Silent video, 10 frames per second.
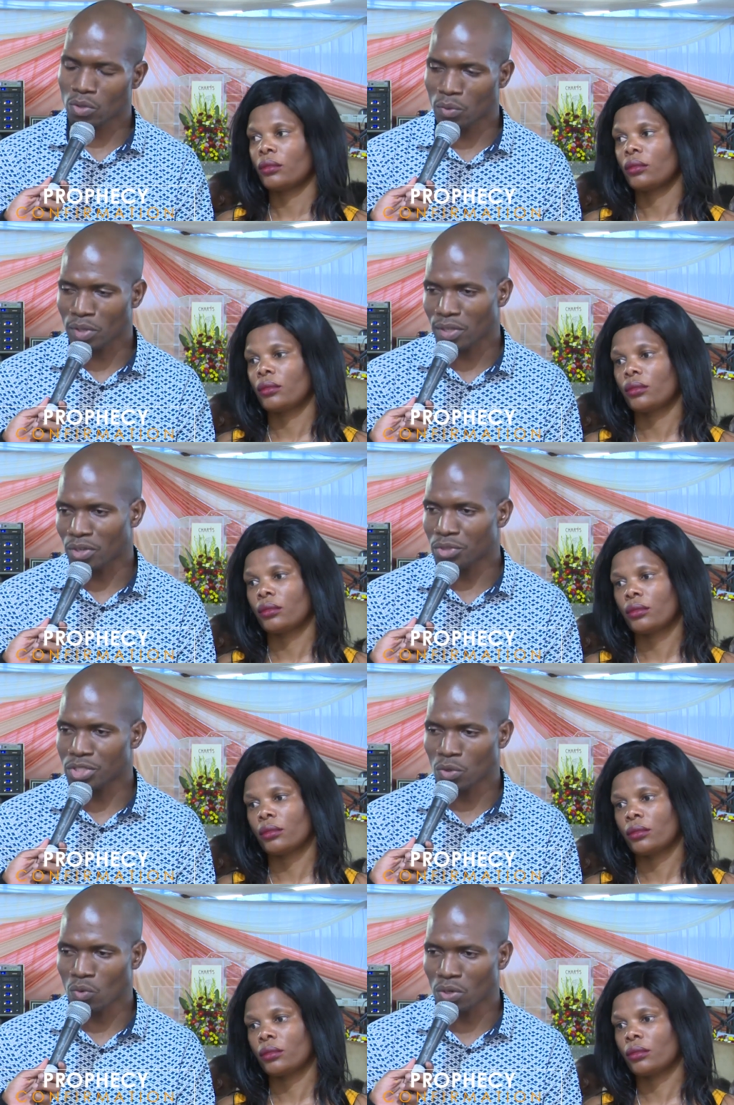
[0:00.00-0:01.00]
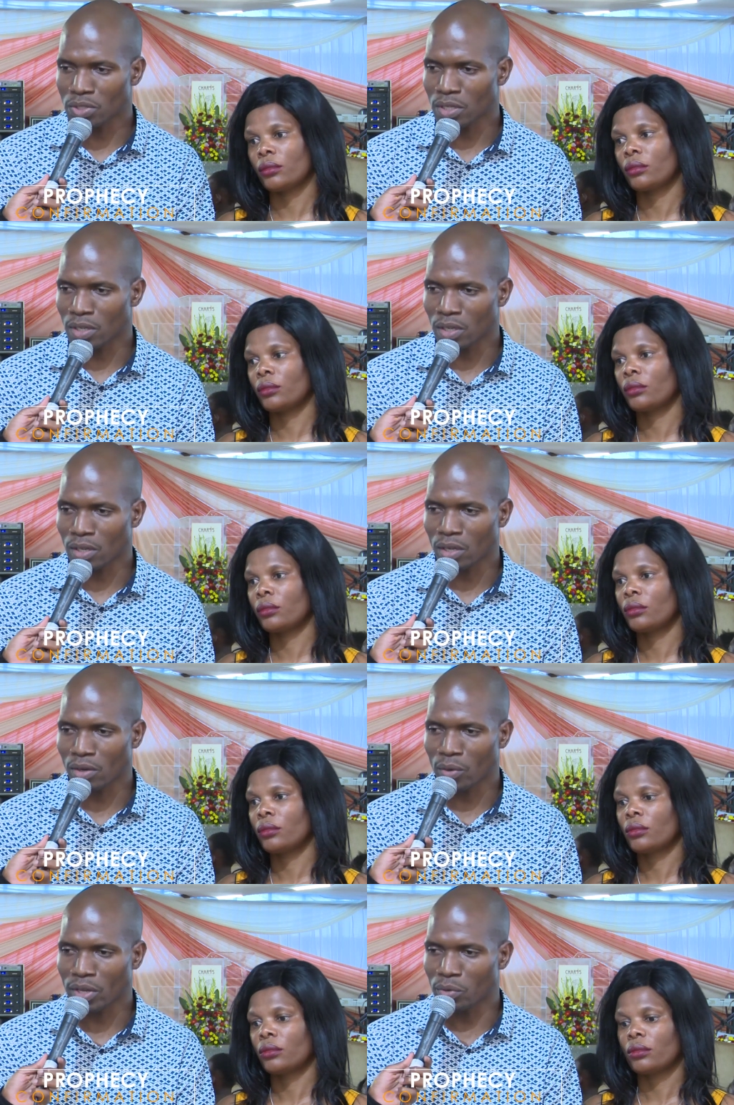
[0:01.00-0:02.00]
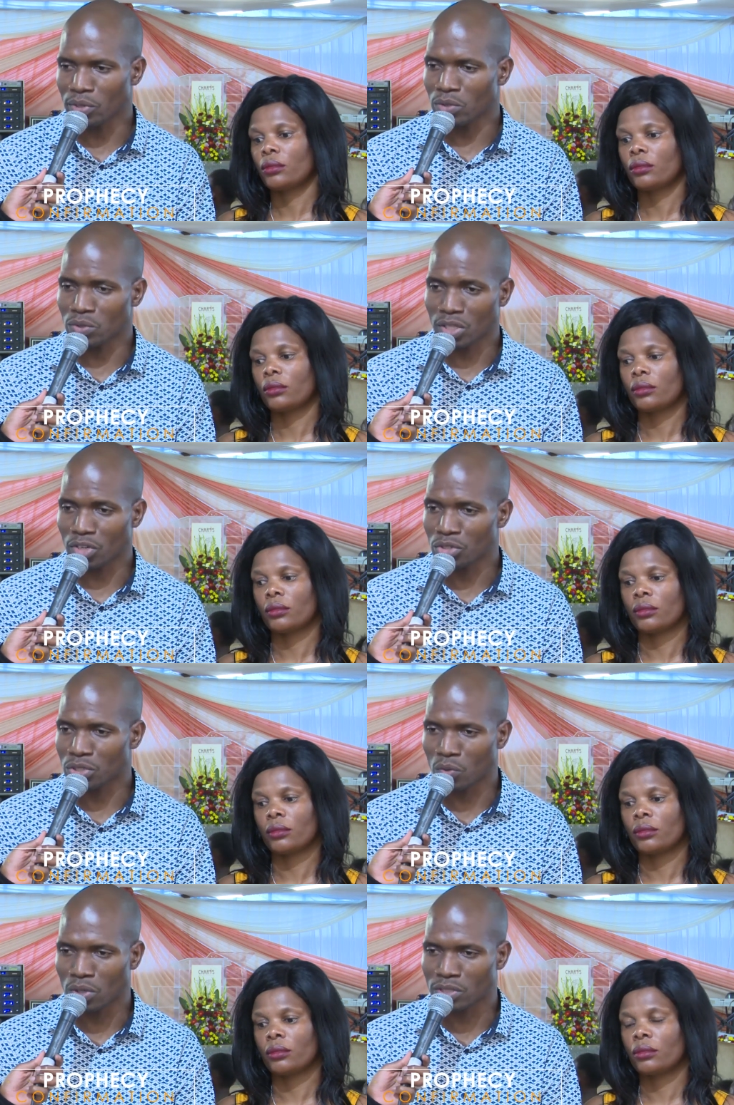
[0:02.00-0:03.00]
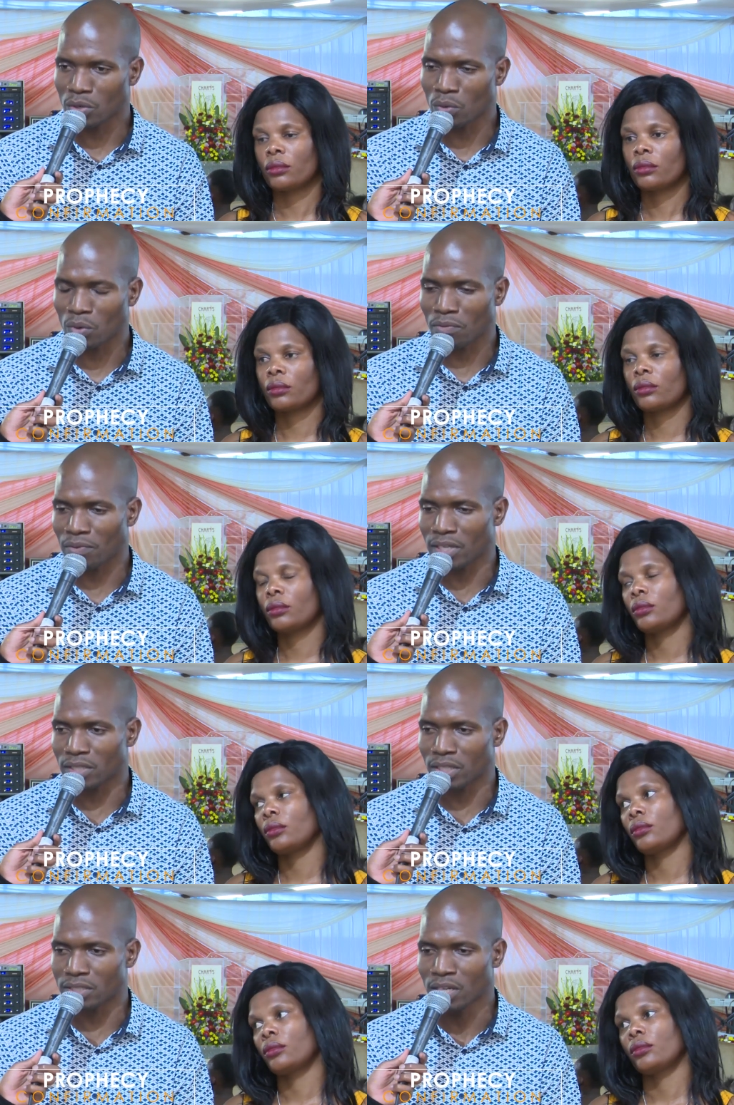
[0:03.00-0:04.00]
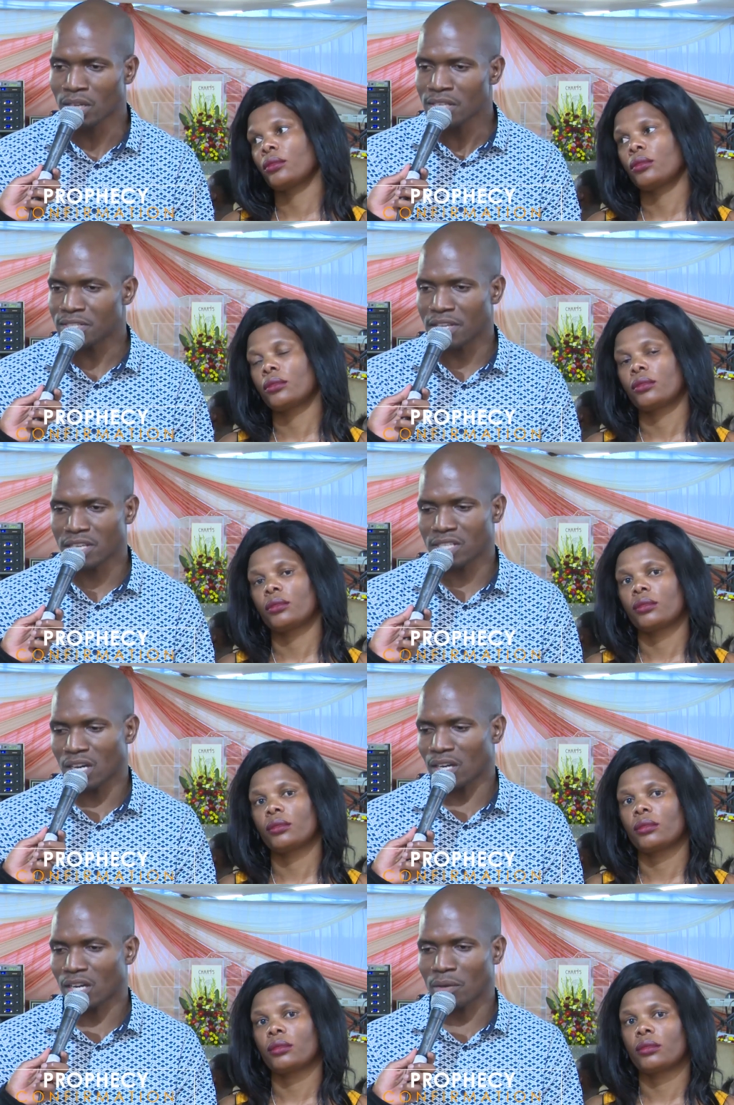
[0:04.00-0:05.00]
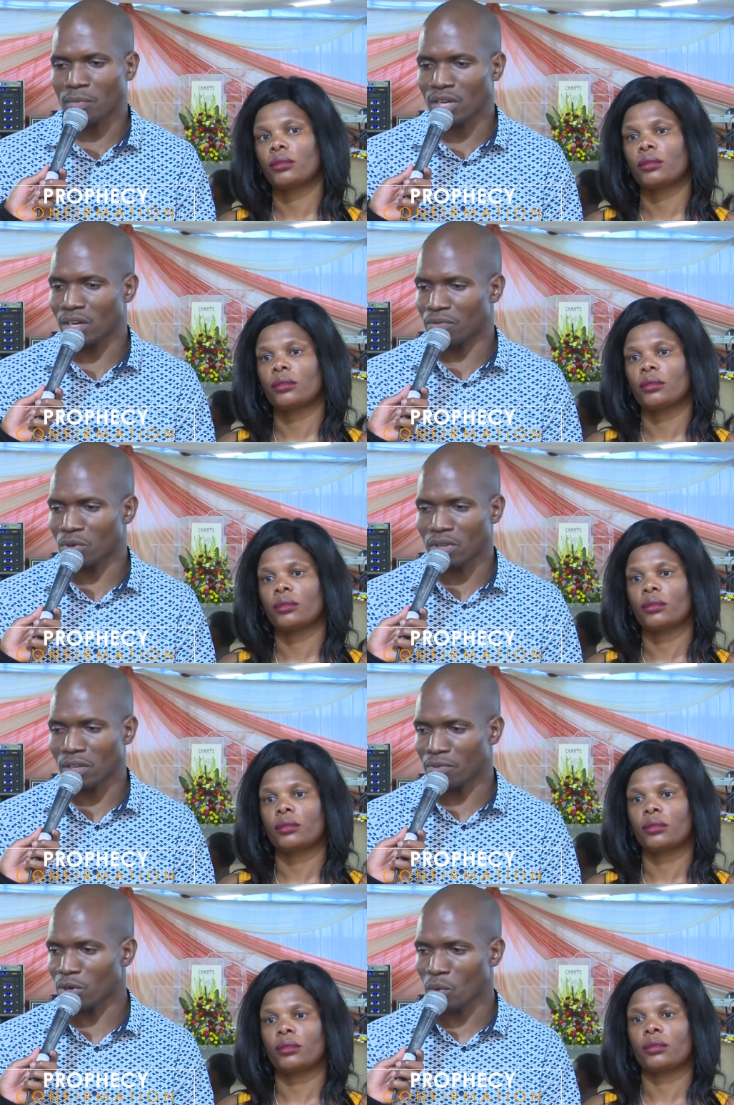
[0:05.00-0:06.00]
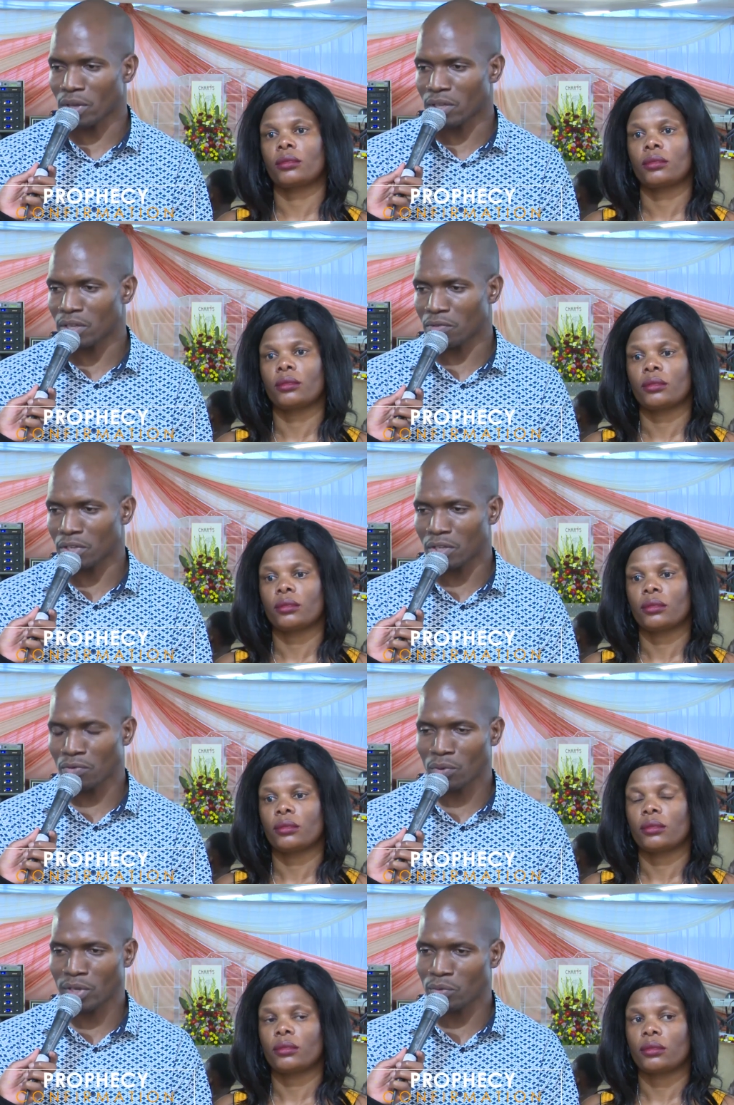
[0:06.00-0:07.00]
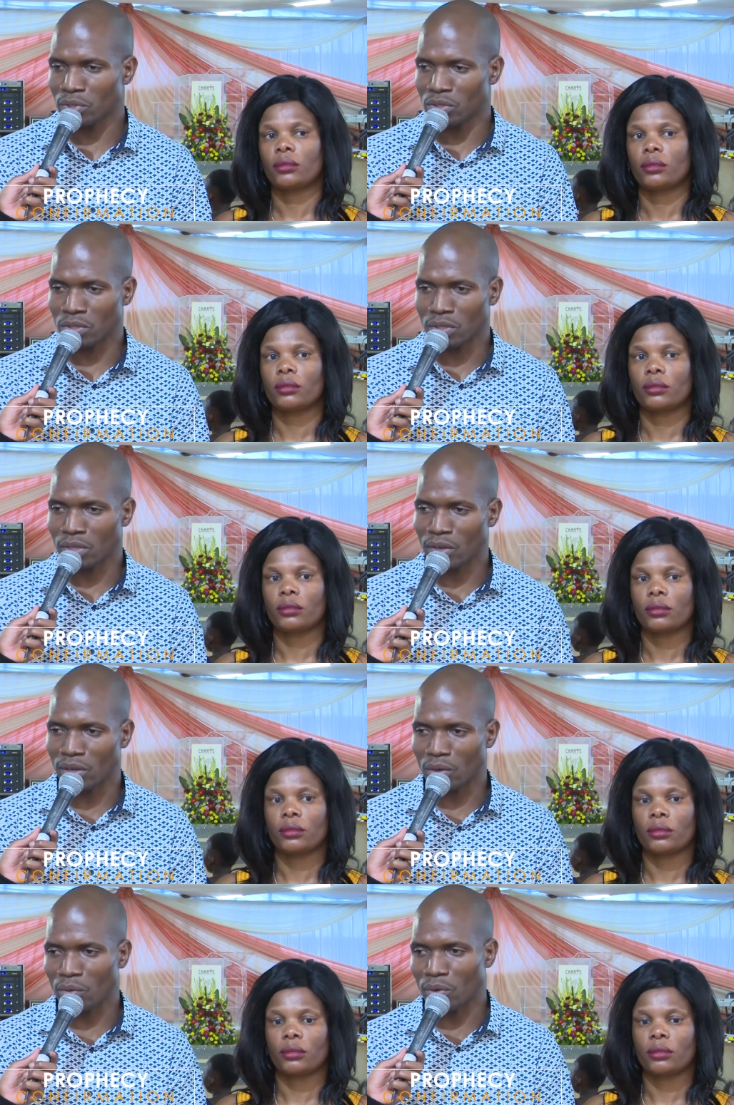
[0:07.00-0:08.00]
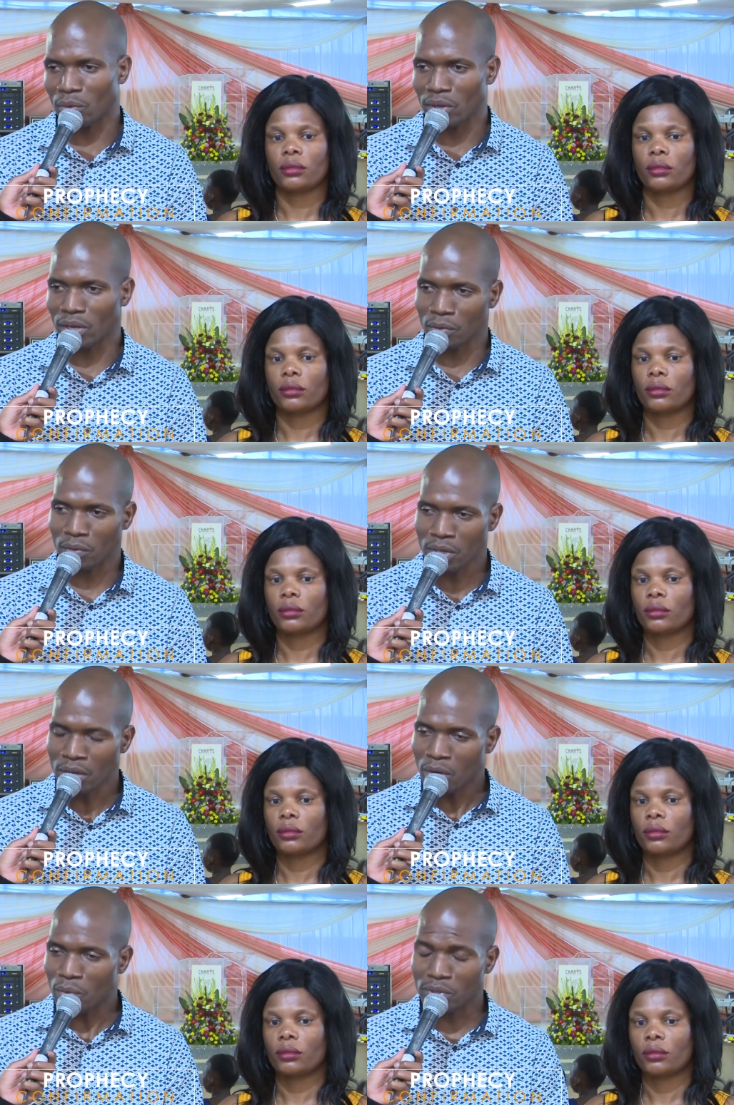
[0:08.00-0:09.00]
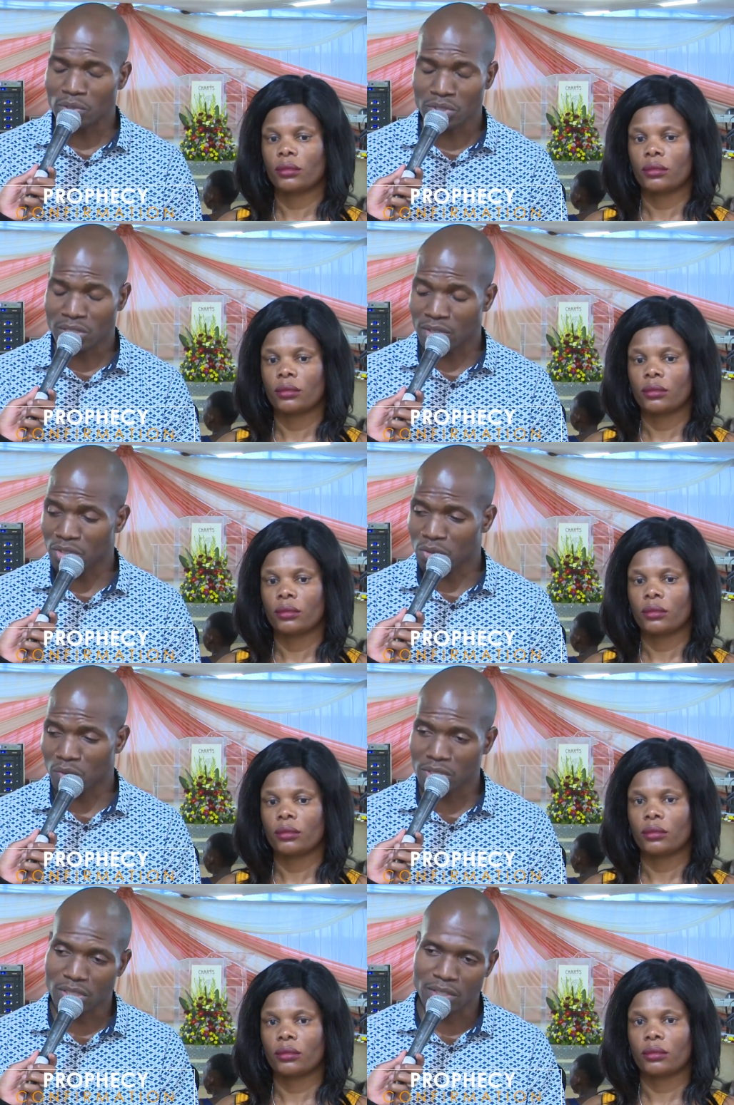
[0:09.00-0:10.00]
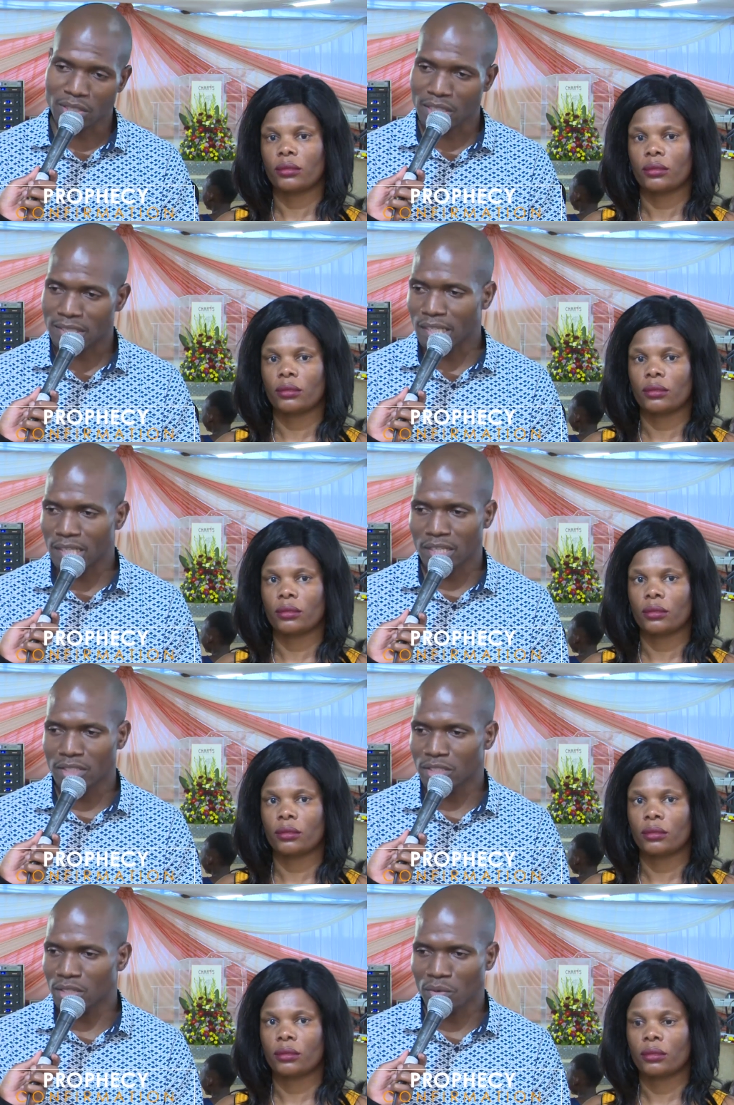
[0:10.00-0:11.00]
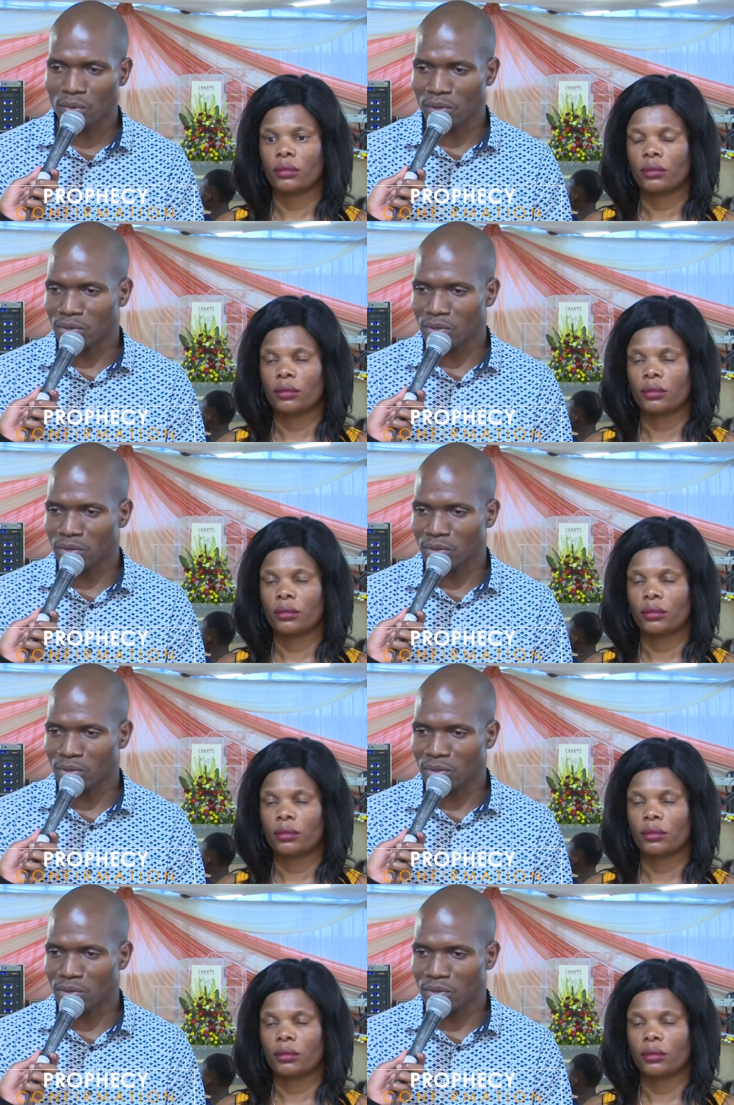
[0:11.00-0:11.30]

Speaker 1: go with anointing water when we use anointing water, we will find that snakes are coming everywhere. Even if when we, uh, we, we use the anointing water at the gate, we